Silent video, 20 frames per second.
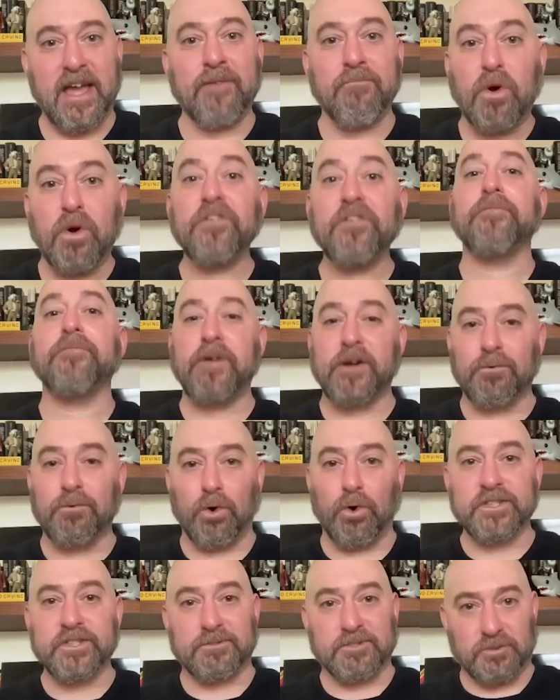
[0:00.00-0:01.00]
and one of the big
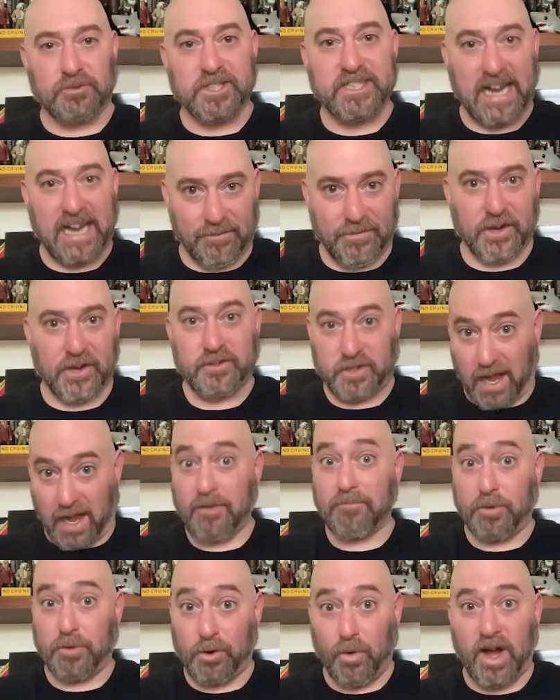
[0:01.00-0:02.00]
roles that was always out there
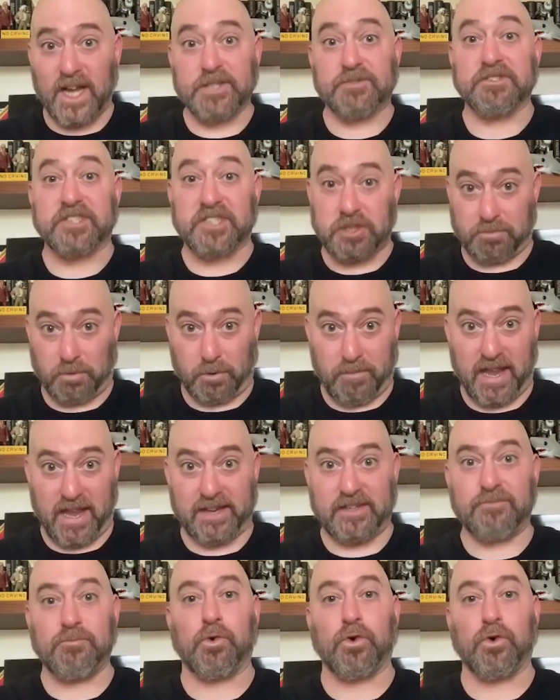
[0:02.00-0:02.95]
comic book wise was Superman.